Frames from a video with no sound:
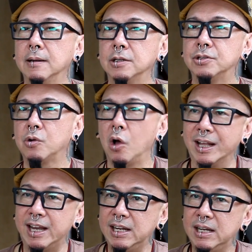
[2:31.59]

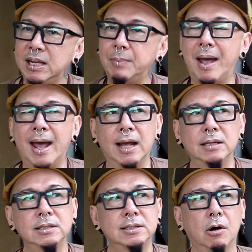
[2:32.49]
so-called indie
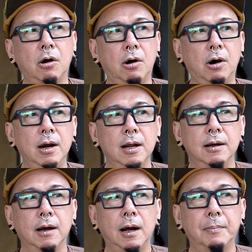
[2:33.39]
bands or
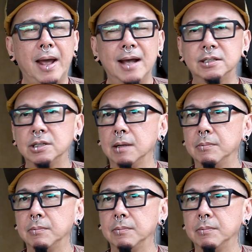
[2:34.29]
bands